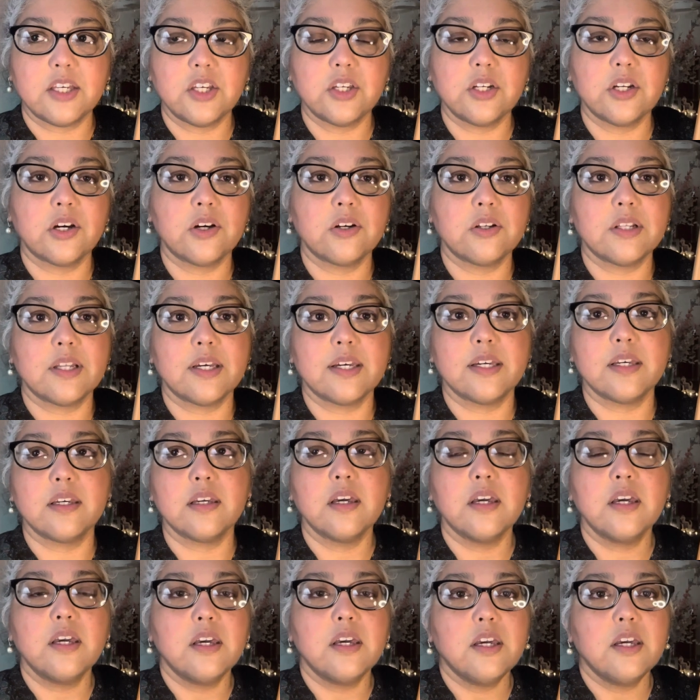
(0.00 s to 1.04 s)
You know, like
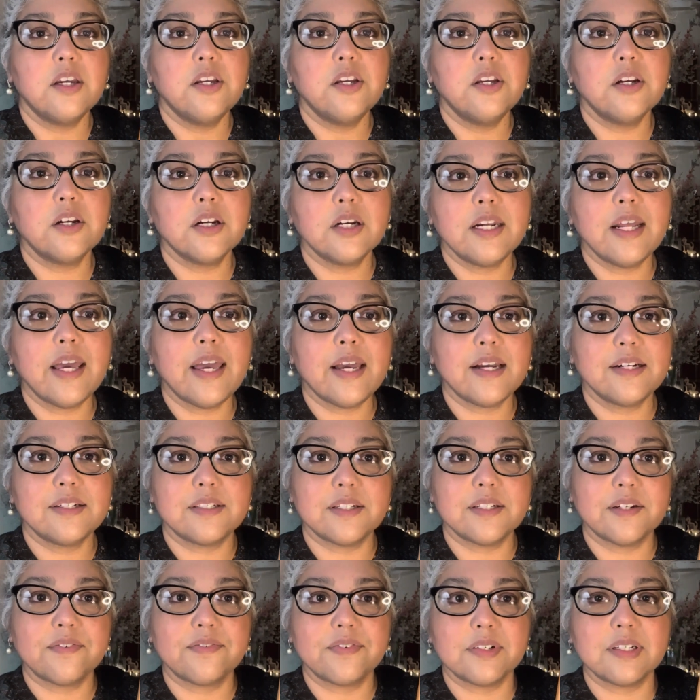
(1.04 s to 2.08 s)
you're gonna act
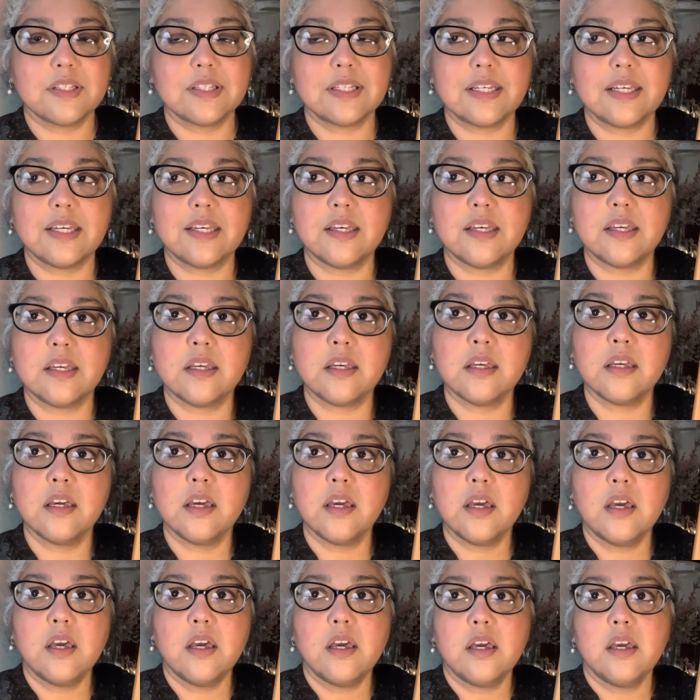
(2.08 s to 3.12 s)
differently
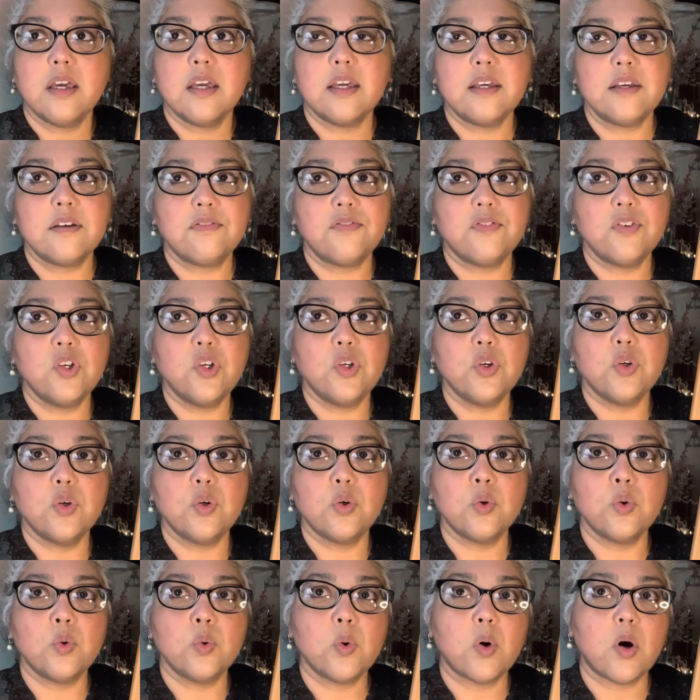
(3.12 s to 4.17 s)
if
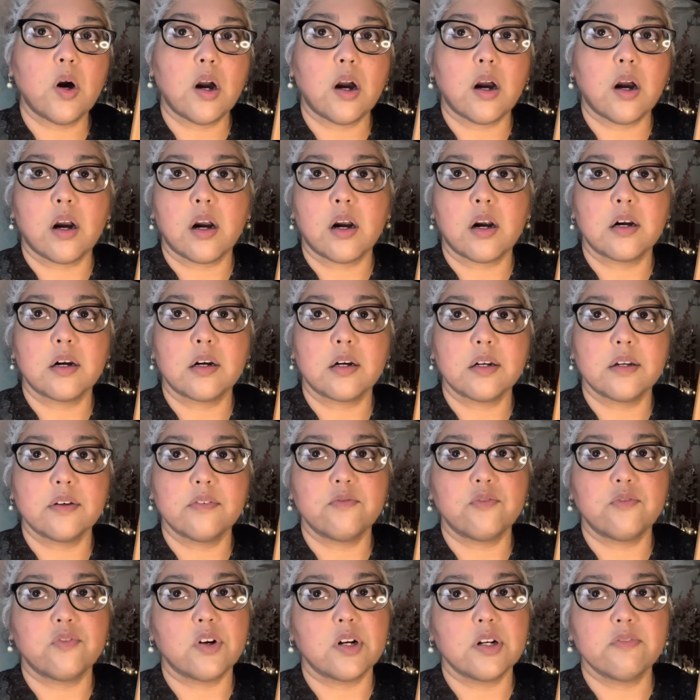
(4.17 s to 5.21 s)
you are
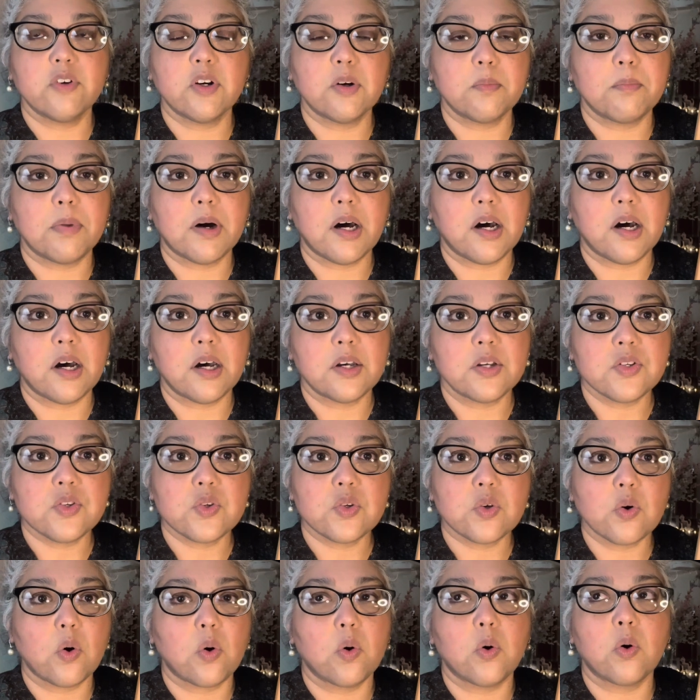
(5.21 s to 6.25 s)
in front of your boss
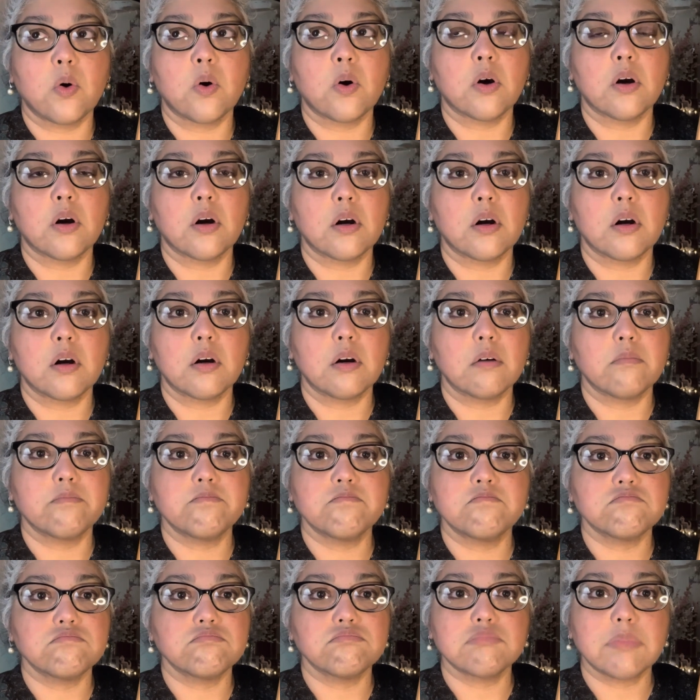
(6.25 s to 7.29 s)
or
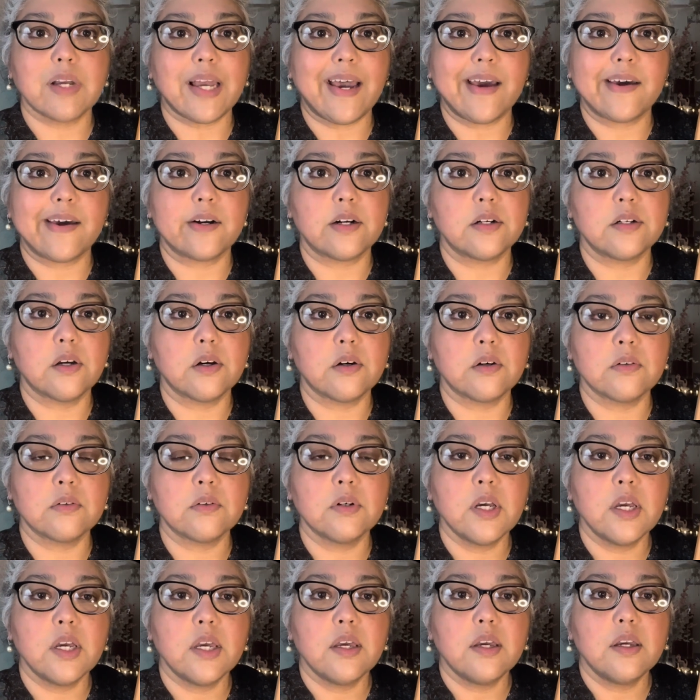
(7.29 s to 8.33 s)
I don't know
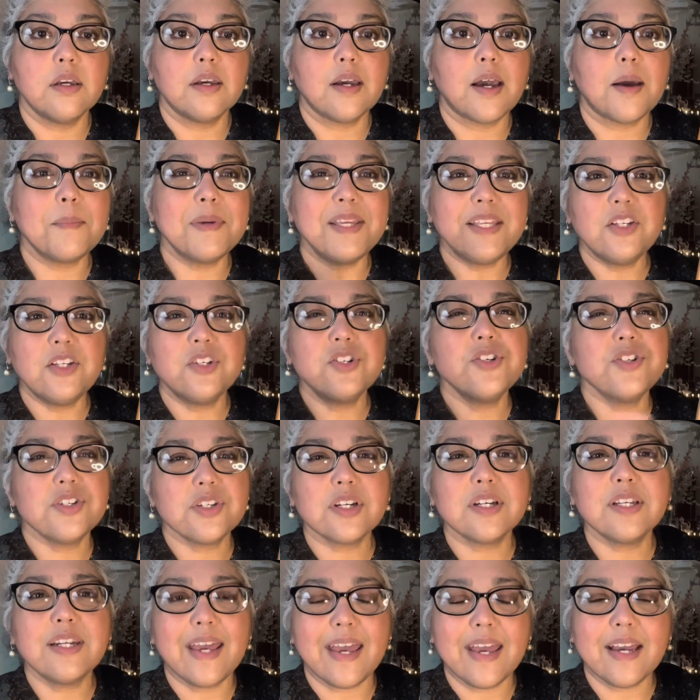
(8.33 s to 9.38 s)
I mean, you're just
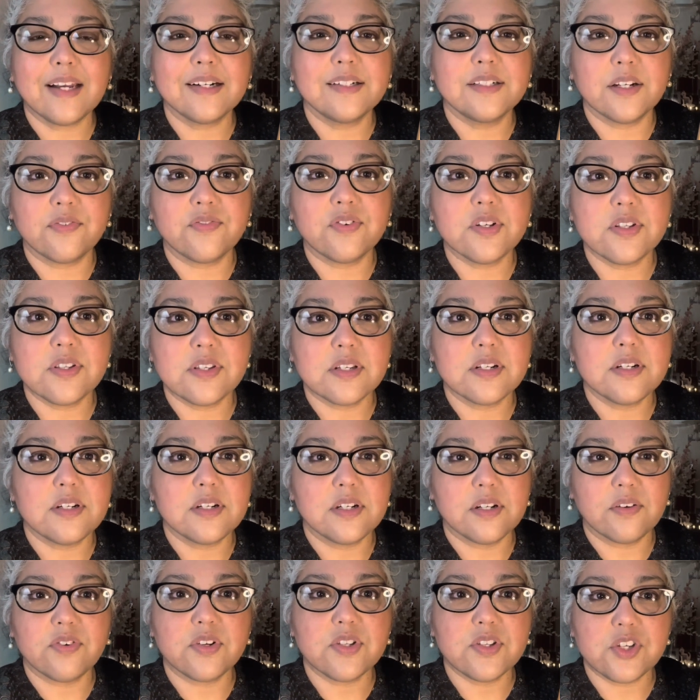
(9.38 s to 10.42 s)
going to act different in
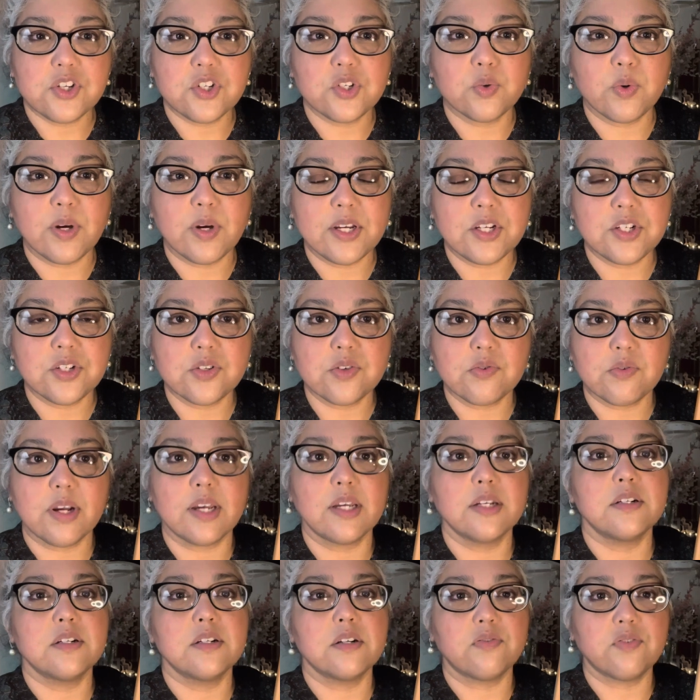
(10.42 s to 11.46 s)
different situations,
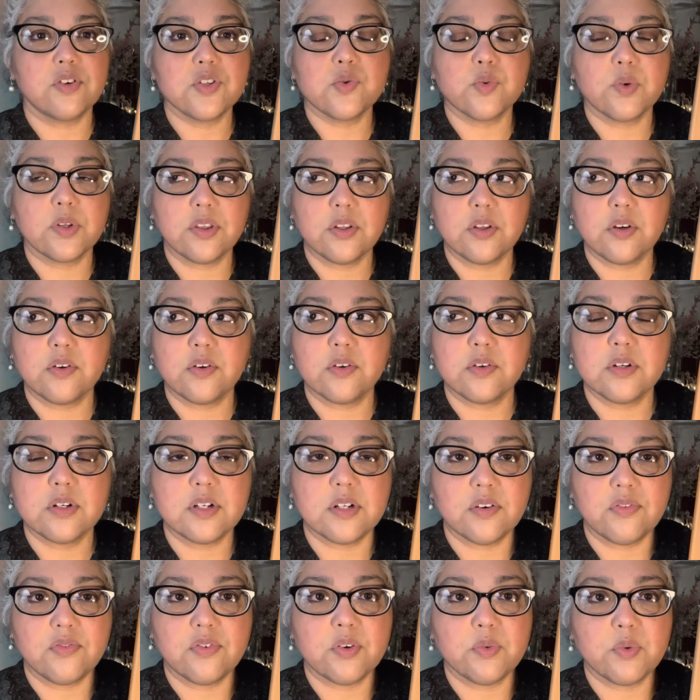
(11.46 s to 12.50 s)
right? Difference with your,
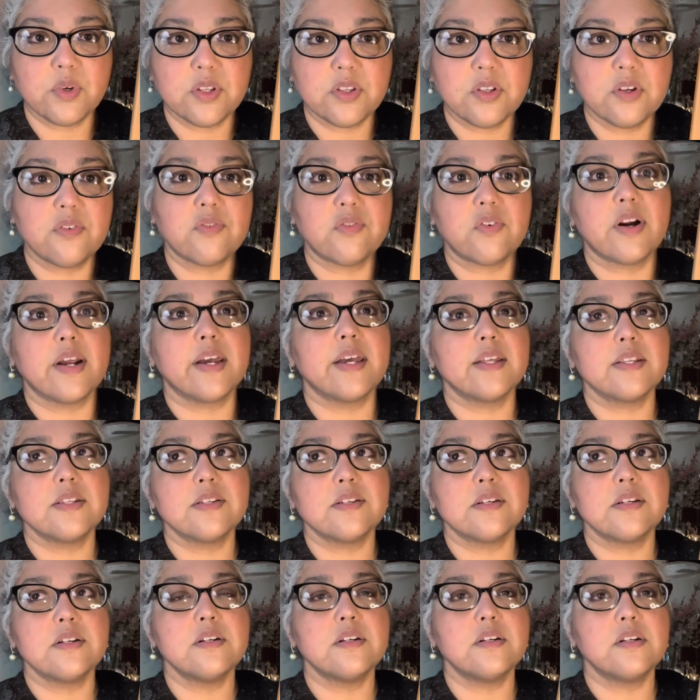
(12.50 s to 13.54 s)
different with your friends
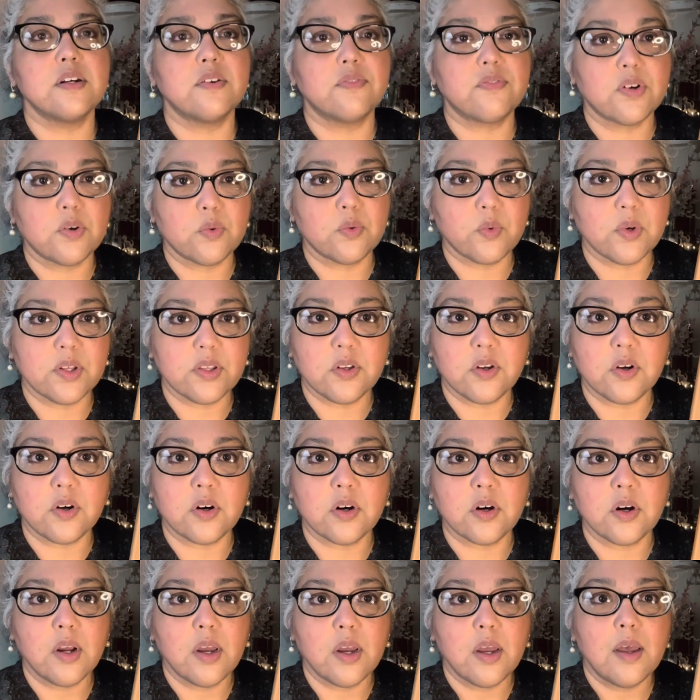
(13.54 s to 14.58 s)
and different with
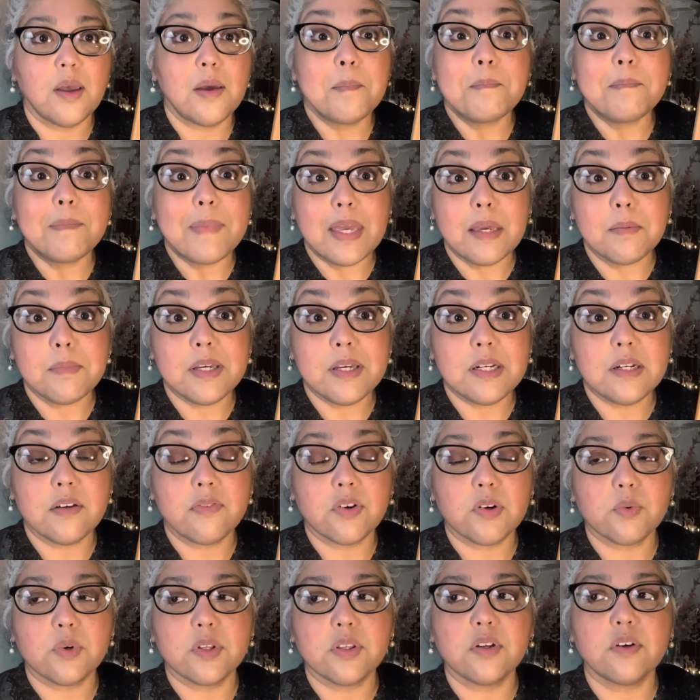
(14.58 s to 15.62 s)
your, maybe
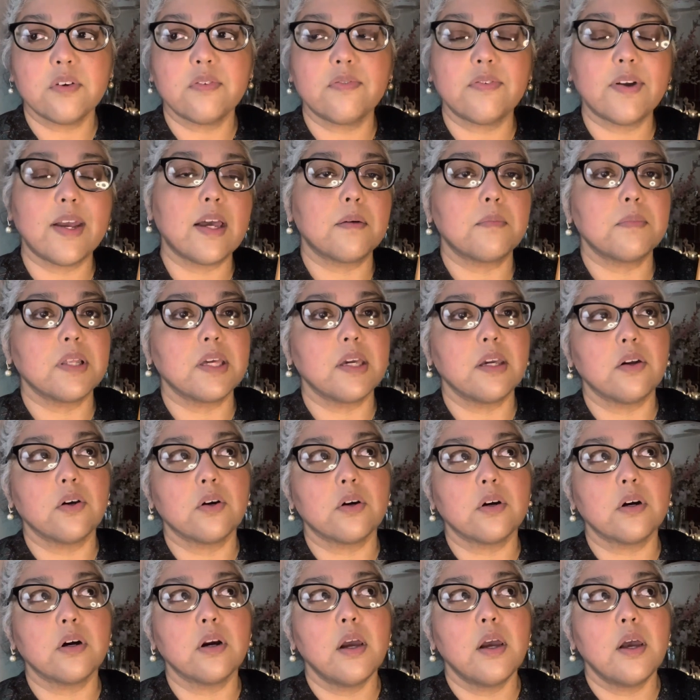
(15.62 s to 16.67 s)
different with your family
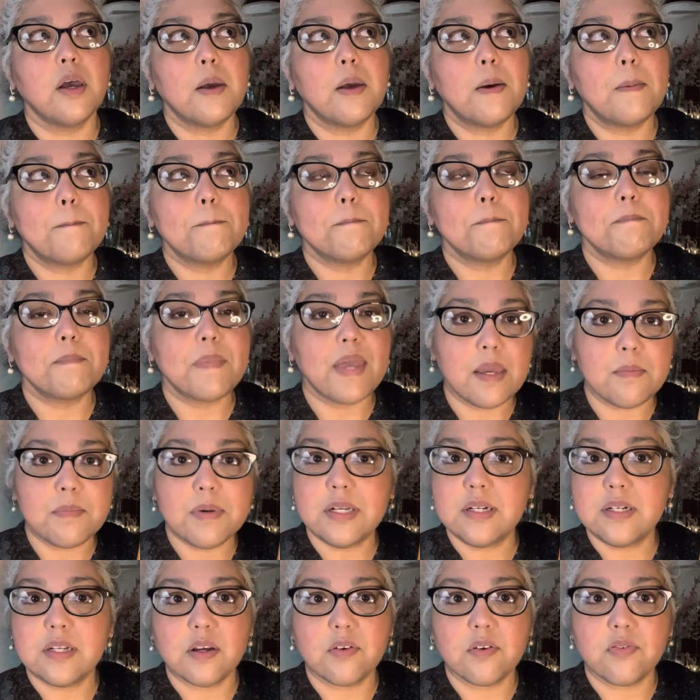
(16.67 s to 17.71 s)
or
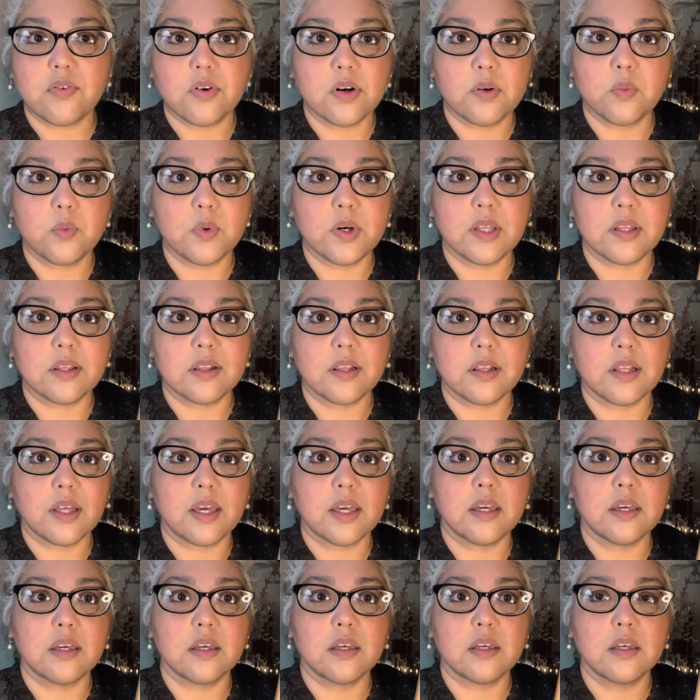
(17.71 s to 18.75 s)
maybe different with
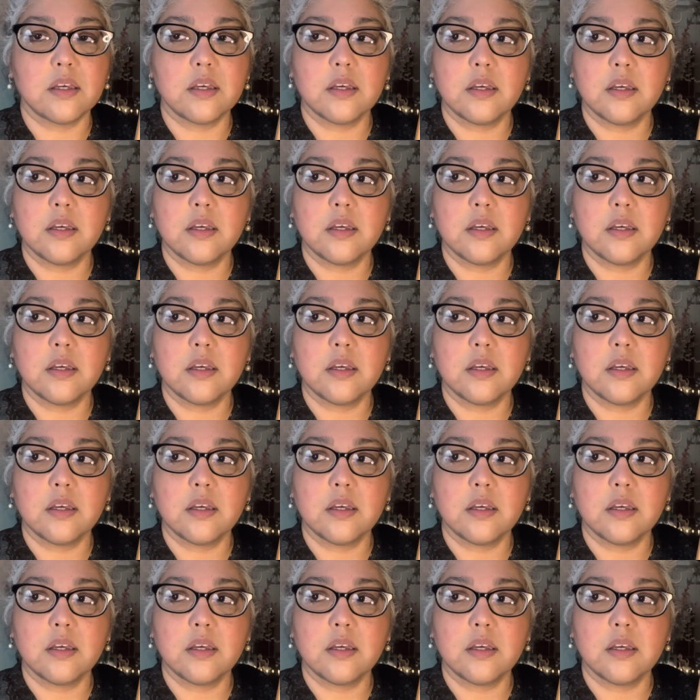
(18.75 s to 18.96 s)
like,